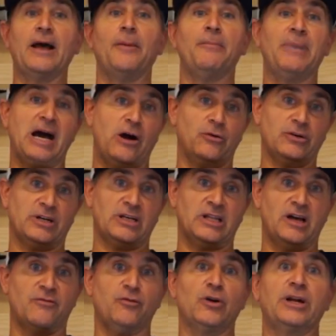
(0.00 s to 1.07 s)
a mountain
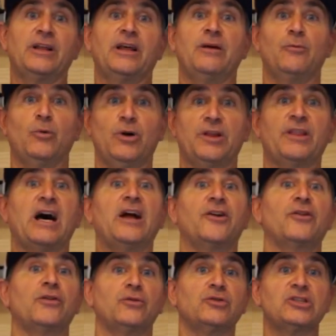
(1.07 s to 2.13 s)
glove would under
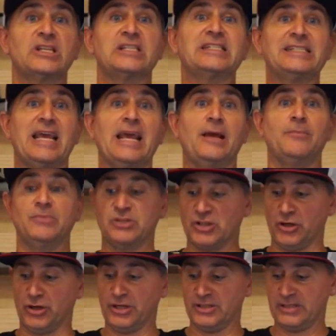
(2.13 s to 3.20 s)
those same
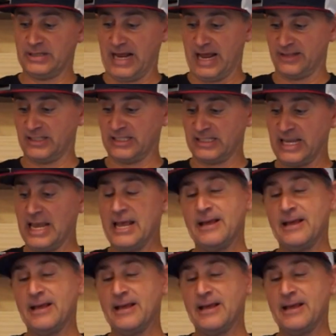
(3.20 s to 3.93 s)
circumstances.